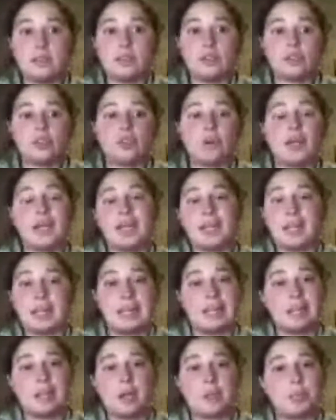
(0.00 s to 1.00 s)

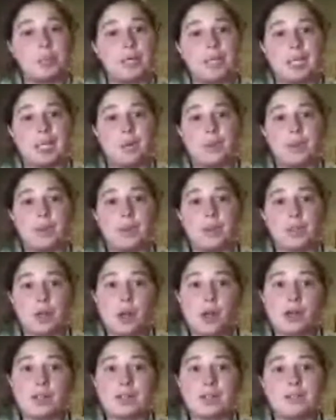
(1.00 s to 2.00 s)
training and competing with your
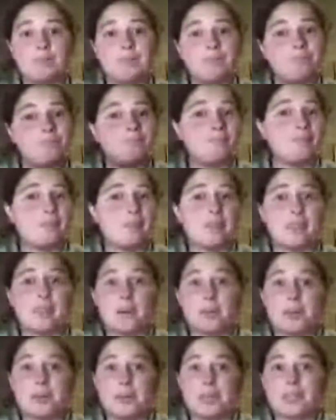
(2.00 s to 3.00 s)
dogs.
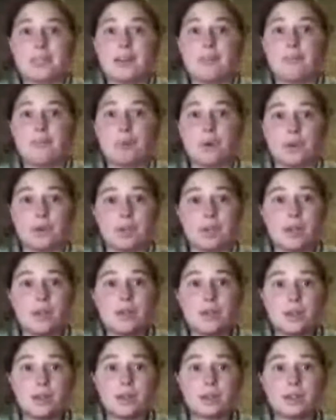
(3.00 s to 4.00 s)
Some of us have more than
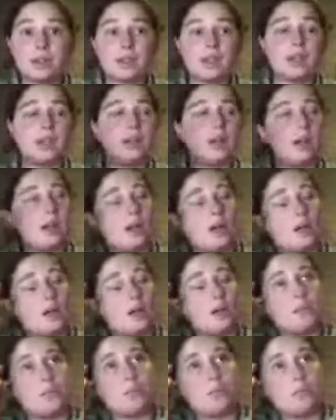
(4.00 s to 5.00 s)
others,
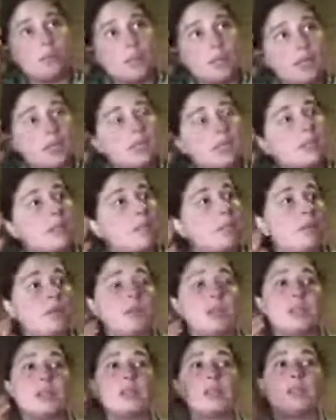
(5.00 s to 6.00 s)
because some
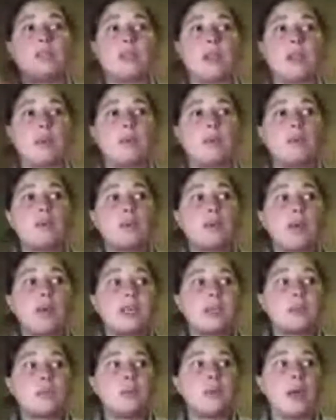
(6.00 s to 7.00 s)
of you guys
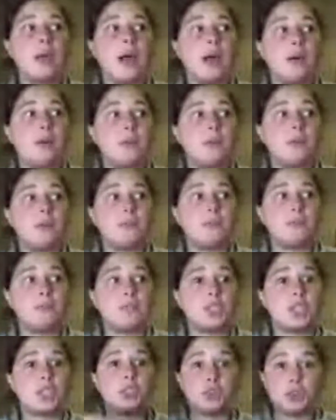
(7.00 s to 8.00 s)
will have
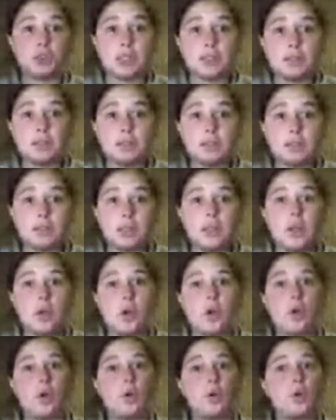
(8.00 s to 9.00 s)
children
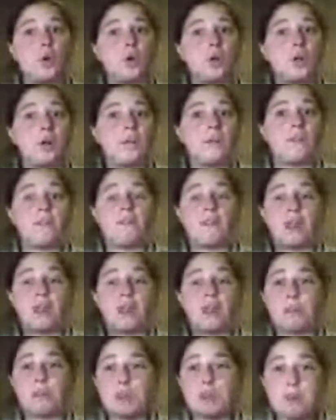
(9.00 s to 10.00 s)
or family
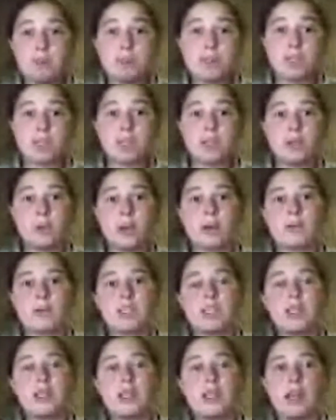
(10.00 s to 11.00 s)
members that you have to take care
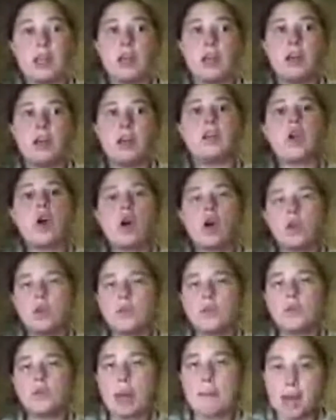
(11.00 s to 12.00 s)
of, and all of that
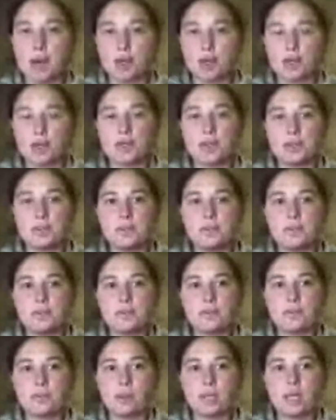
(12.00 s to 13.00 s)
matters.
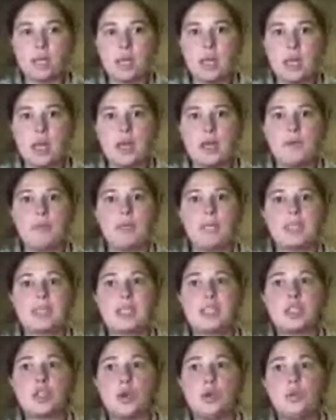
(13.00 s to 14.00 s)
Because I don't
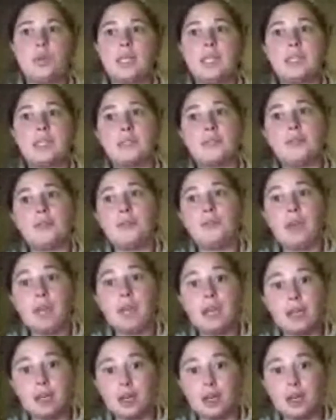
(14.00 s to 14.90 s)
think it's fair